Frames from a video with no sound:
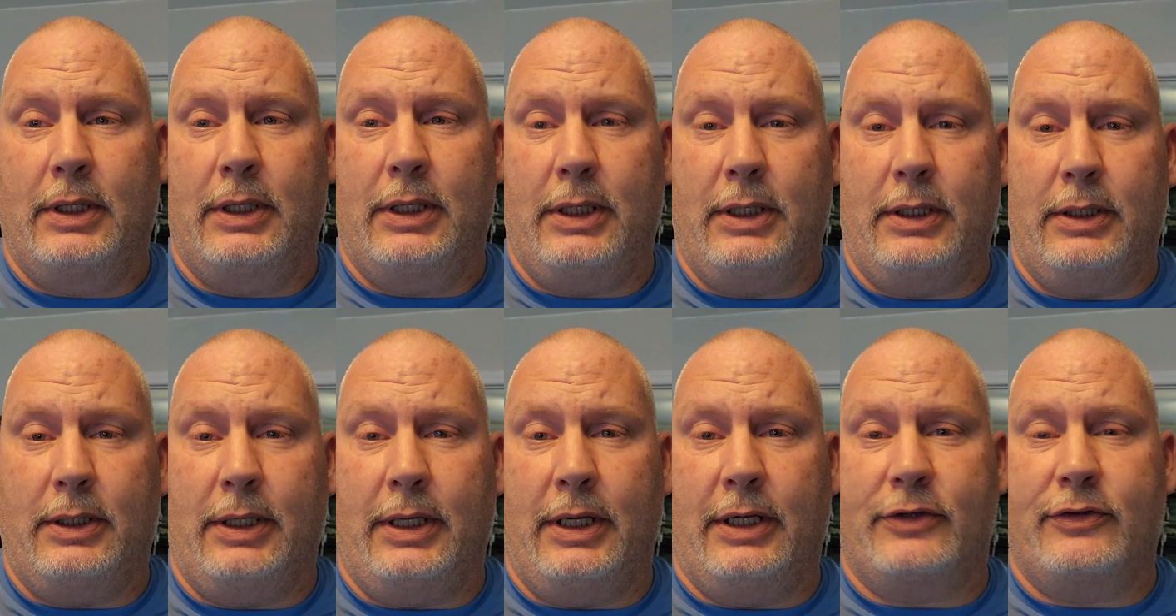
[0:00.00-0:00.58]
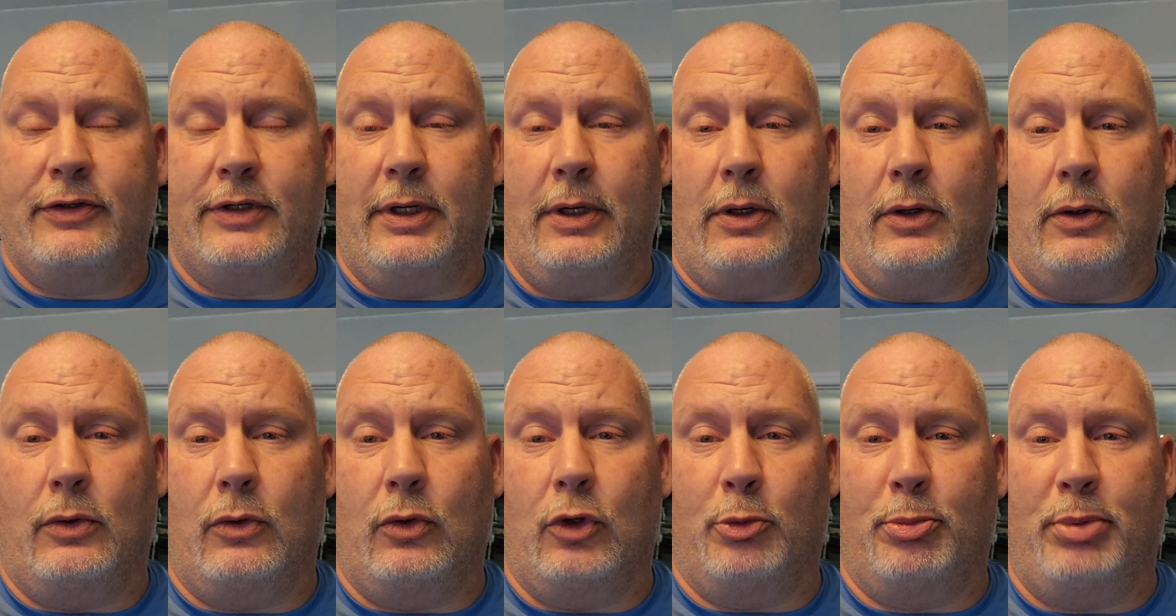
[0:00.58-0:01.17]
in XL
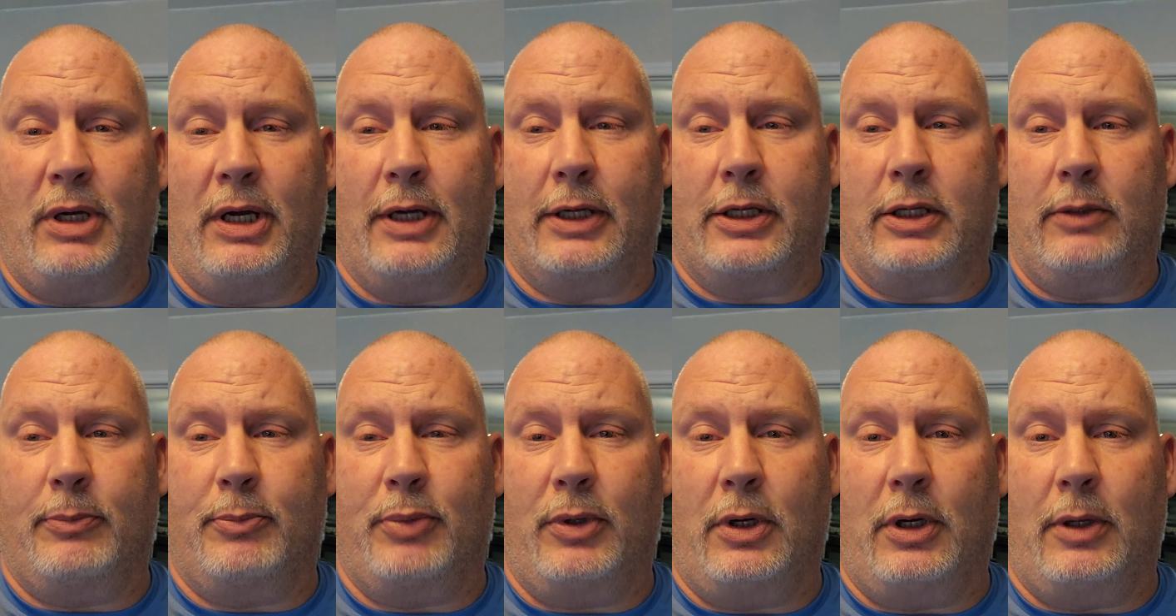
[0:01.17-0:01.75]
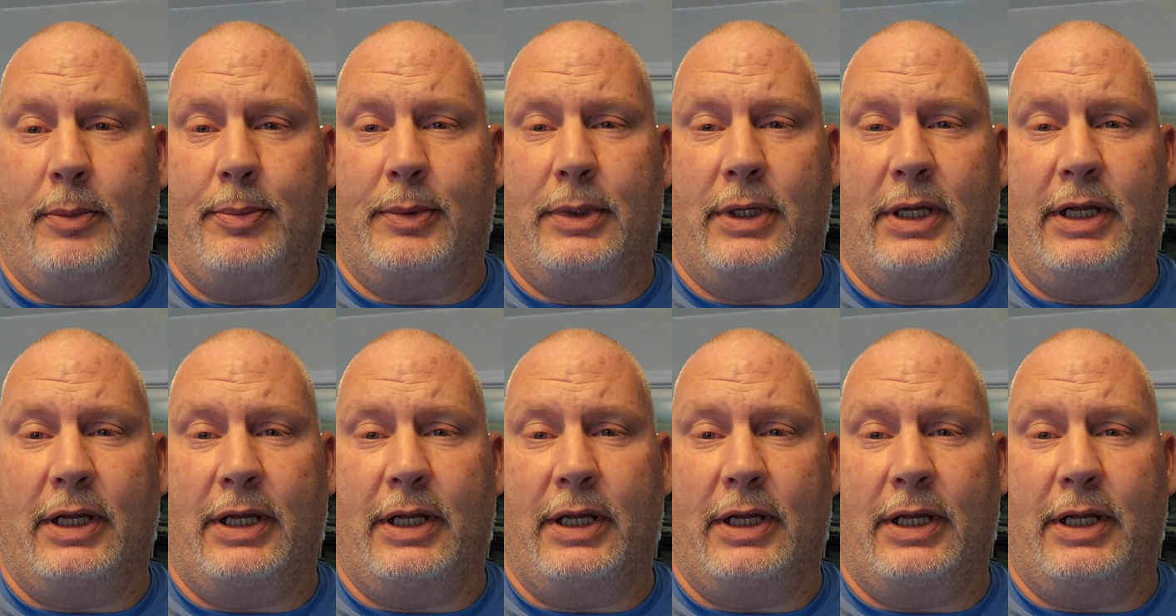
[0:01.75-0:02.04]
or Pocket Pup.